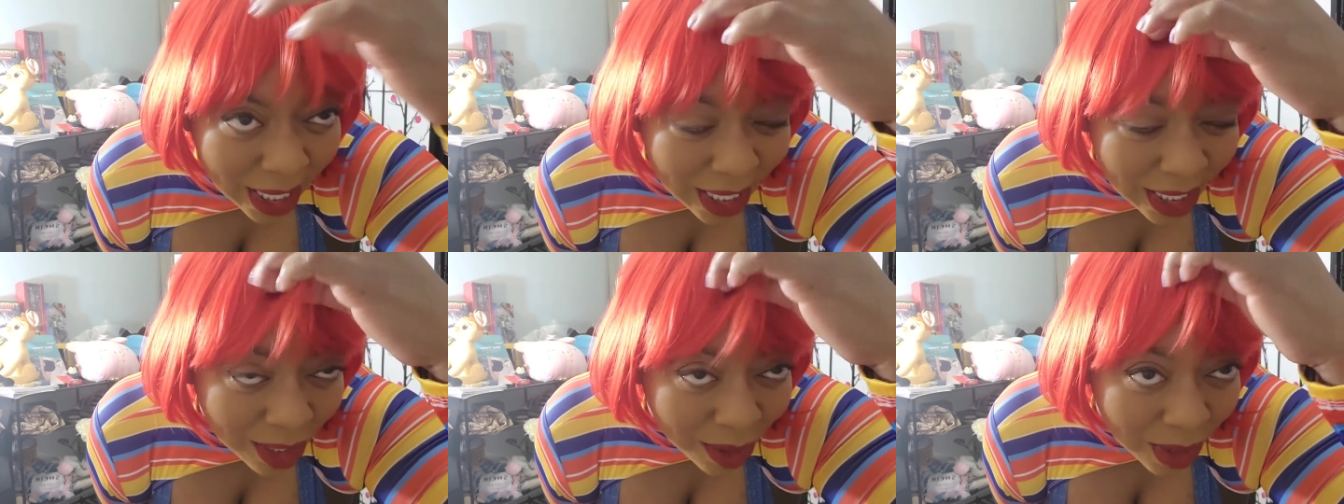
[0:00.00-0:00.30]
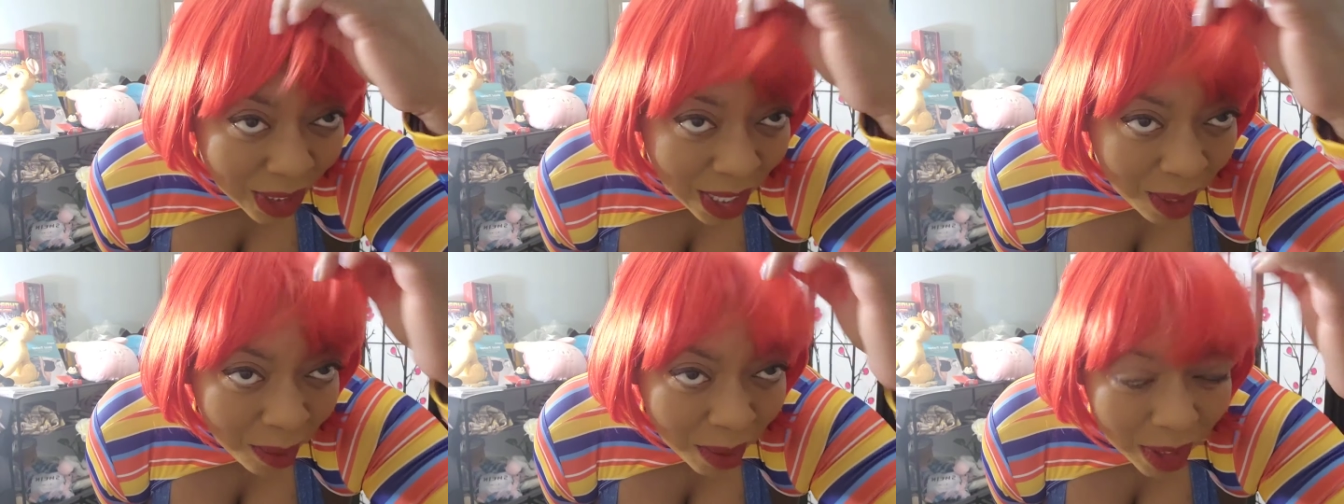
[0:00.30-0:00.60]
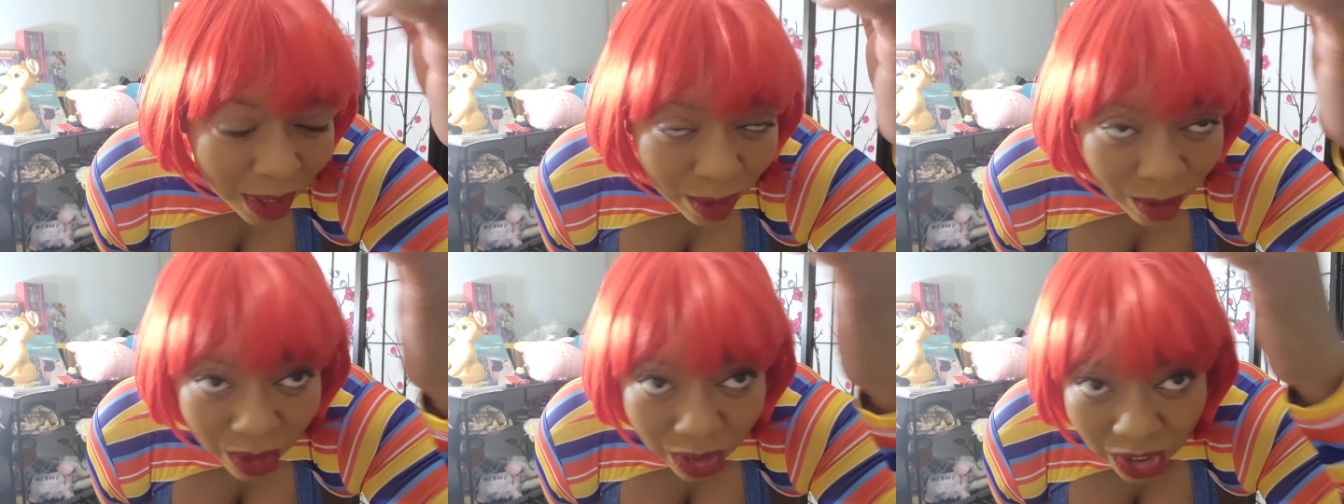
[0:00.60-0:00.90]
good, so it's not
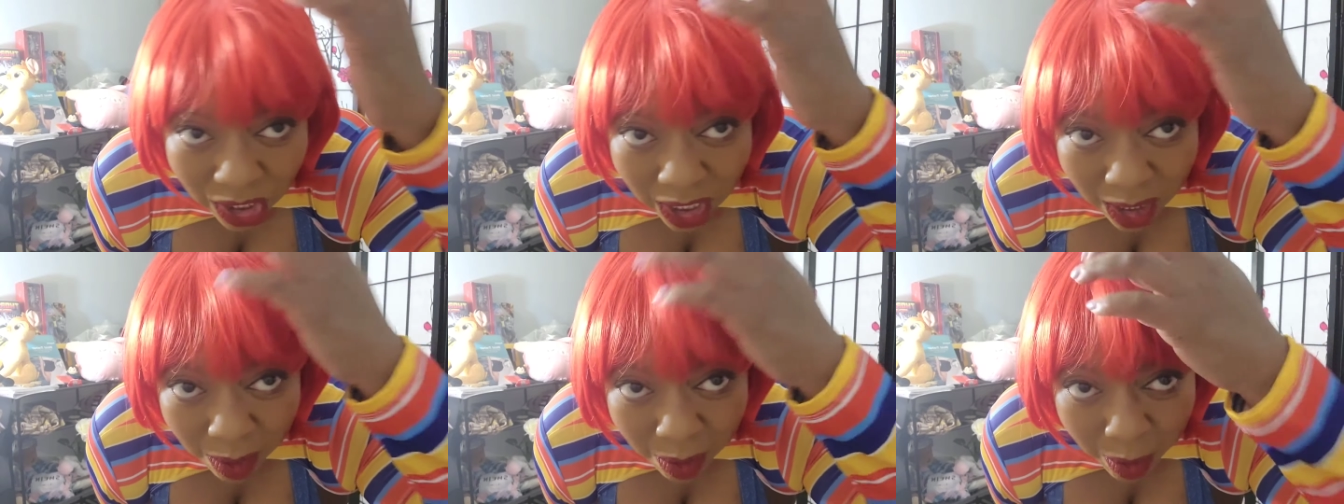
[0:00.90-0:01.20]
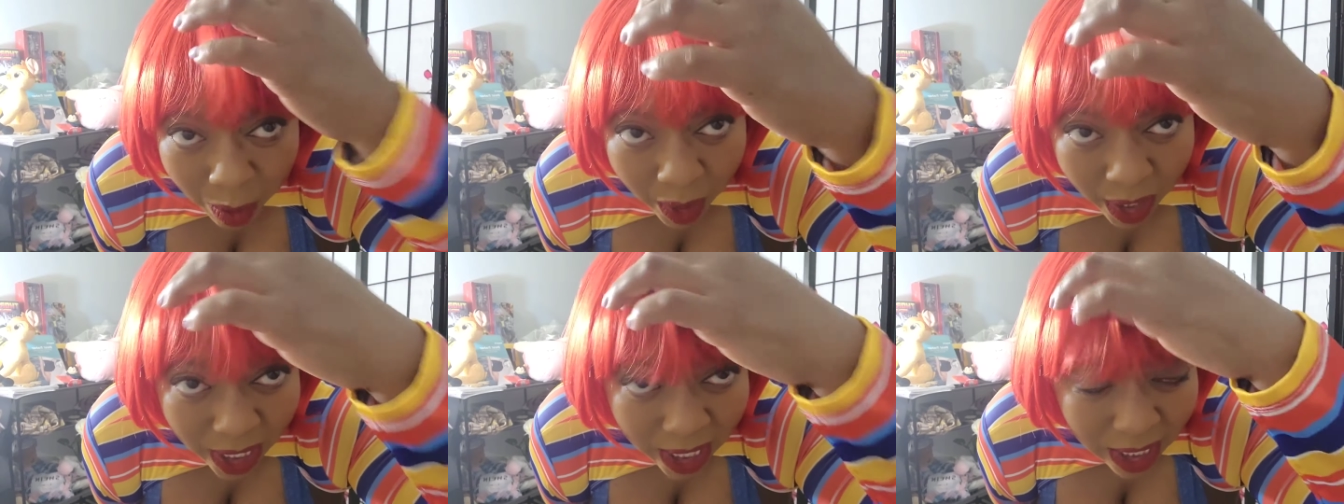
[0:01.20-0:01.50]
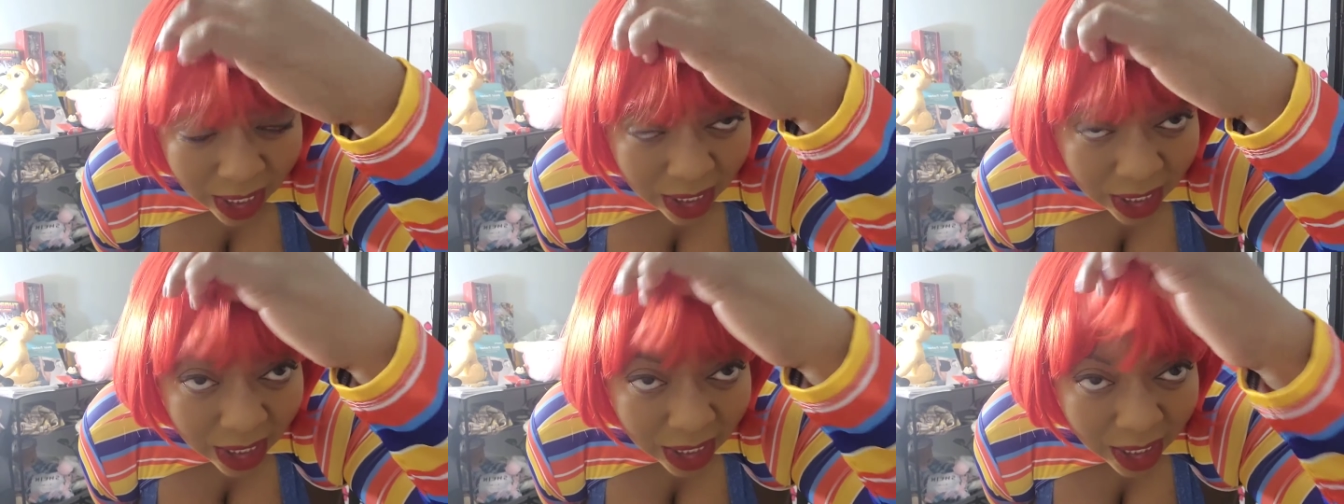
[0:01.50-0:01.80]
one of those cheap
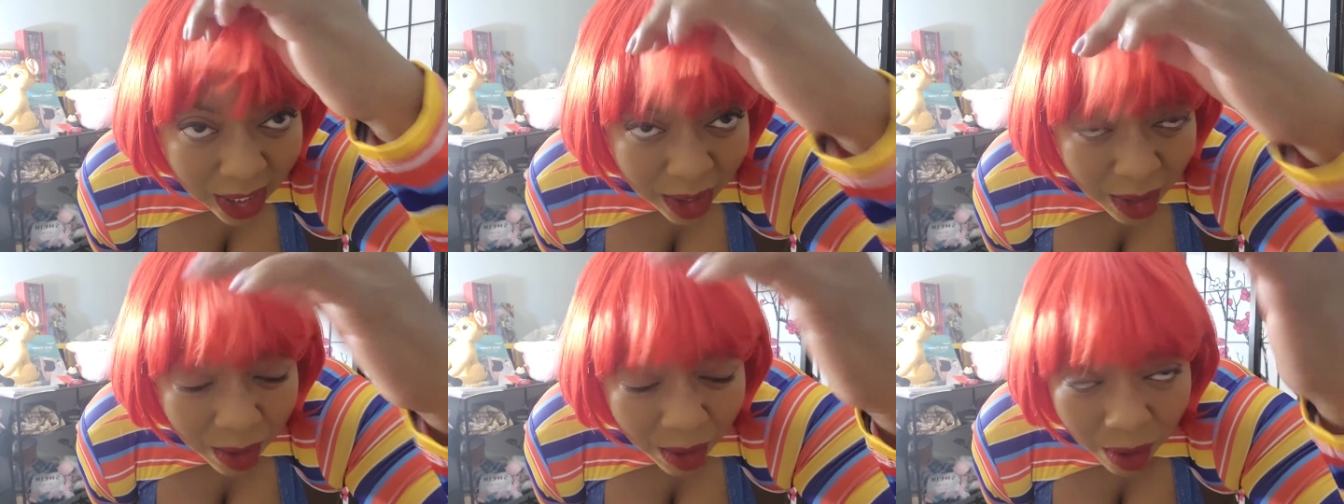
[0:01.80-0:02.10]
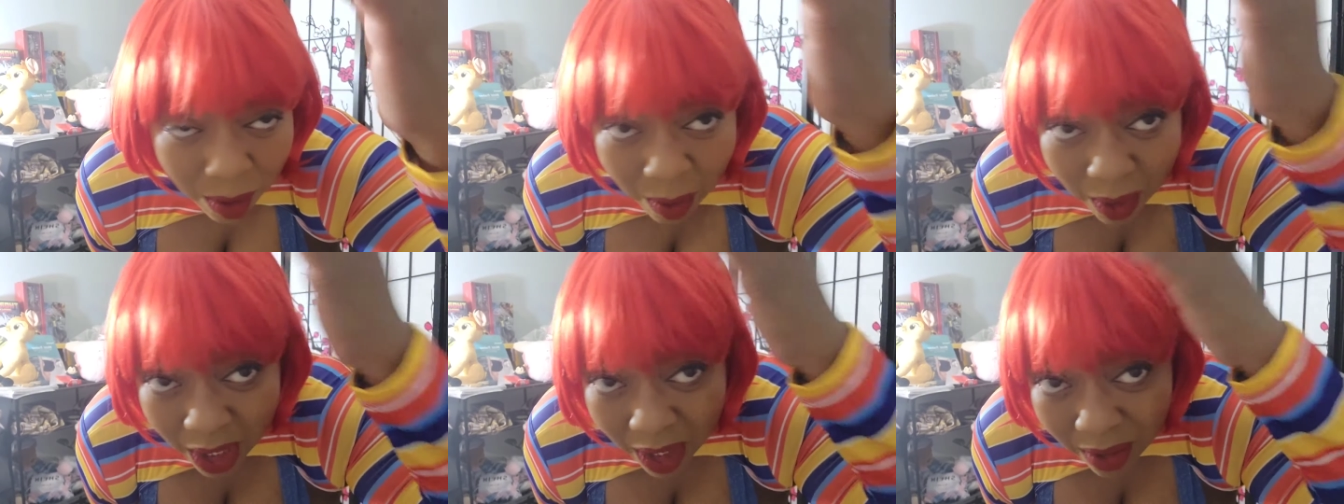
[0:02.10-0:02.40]
wigs, you know, or